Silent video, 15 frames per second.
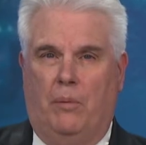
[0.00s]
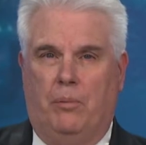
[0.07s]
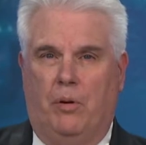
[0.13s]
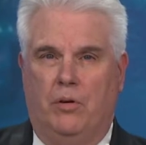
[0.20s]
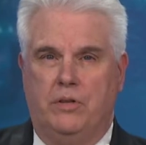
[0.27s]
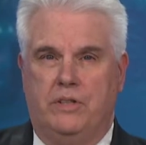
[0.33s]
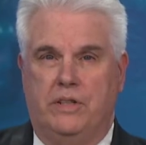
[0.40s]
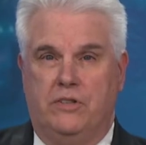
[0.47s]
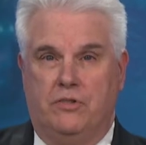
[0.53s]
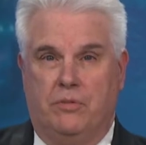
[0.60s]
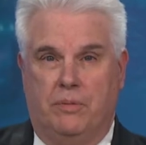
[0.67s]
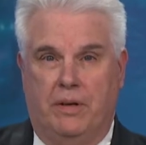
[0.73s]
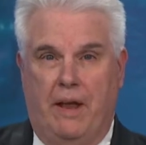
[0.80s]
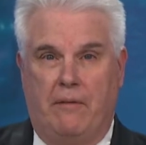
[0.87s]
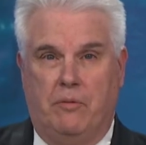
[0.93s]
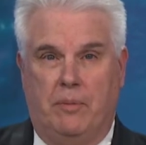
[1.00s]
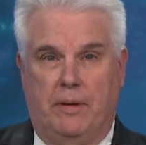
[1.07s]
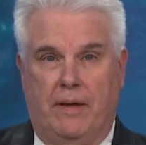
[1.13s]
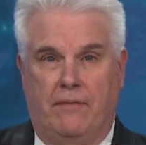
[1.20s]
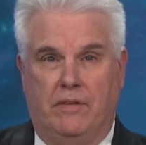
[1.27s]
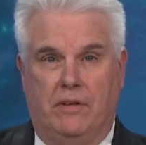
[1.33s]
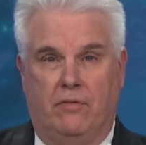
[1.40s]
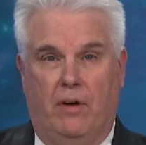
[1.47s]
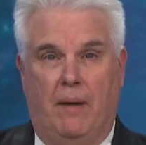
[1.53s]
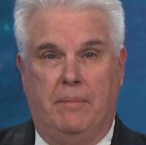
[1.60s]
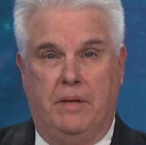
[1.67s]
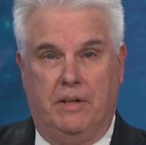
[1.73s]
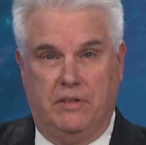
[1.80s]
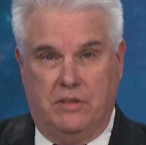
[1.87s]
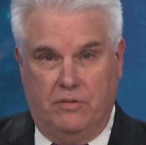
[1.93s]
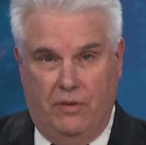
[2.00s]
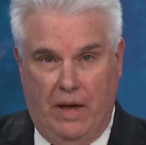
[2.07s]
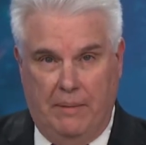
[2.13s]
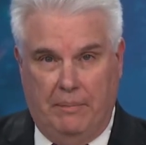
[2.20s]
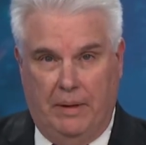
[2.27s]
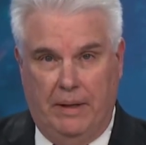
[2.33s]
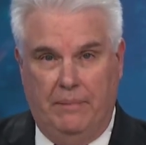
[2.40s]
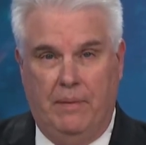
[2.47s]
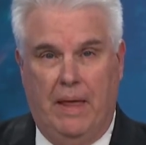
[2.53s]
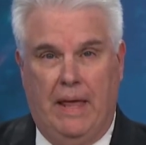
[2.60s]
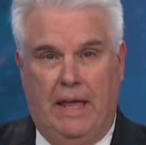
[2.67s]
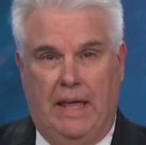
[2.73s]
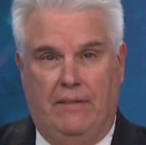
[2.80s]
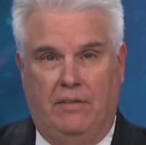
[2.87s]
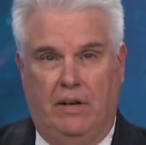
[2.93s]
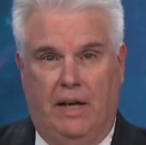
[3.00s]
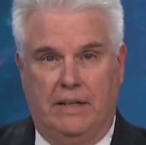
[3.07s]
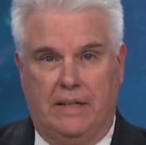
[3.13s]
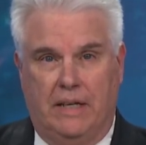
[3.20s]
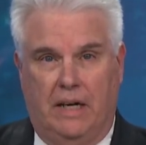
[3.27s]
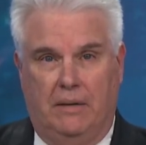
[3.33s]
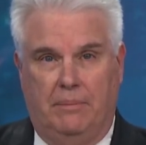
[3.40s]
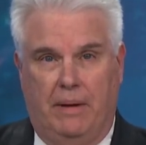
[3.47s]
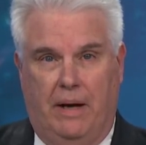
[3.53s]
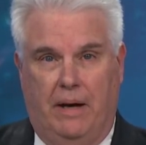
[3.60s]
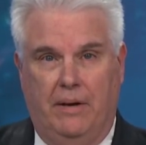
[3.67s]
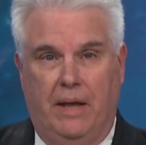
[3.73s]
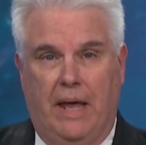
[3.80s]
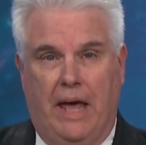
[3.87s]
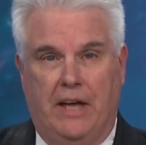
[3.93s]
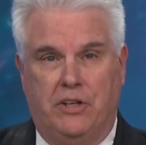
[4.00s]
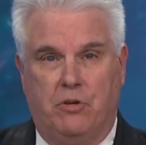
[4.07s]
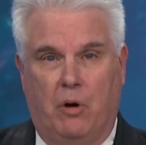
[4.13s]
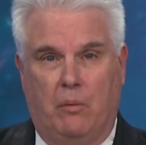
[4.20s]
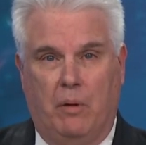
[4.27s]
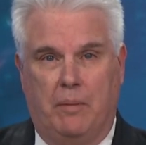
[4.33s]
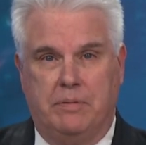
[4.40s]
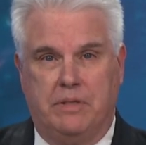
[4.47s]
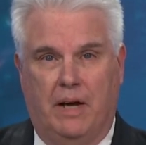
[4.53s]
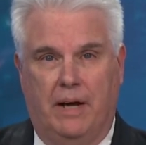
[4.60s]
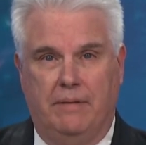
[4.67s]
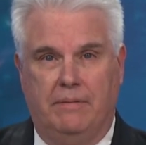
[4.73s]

proceeds from today will be given to Fabian's family. If you'd like to help out, head to our website,